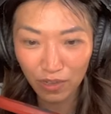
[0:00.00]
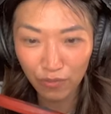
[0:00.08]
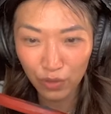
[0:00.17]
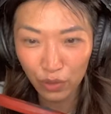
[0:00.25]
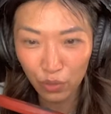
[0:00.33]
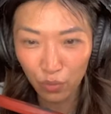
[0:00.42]
of
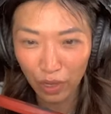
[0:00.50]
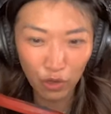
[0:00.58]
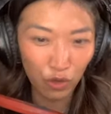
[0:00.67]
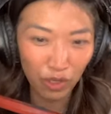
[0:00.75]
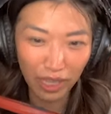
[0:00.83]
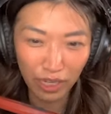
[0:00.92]
you when
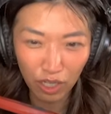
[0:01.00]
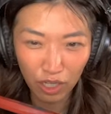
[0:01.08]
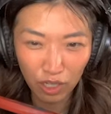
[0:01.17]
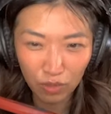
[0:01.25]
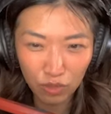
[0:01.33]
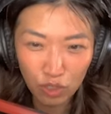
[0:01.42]
you're like
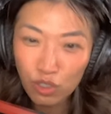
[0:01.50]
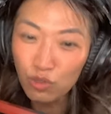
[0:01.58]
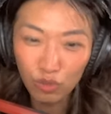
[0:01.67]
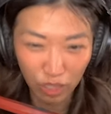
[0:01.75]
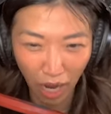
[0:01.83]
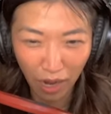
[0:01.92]
too
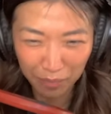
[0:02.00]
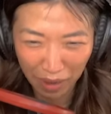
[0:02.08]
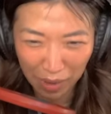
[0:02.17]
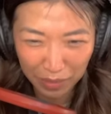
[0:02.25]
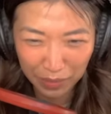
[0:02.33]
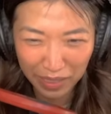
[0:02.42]
young,
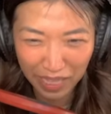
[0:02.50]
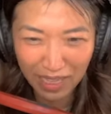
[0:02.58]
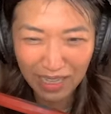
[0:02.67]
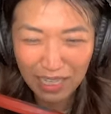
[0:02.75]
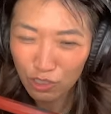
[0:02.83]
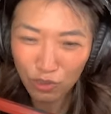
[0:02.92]
probably. Yeah.
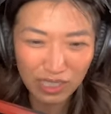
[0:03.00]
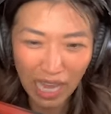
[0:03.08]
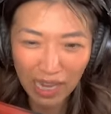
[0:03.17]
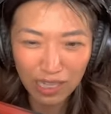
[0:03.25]
So it's not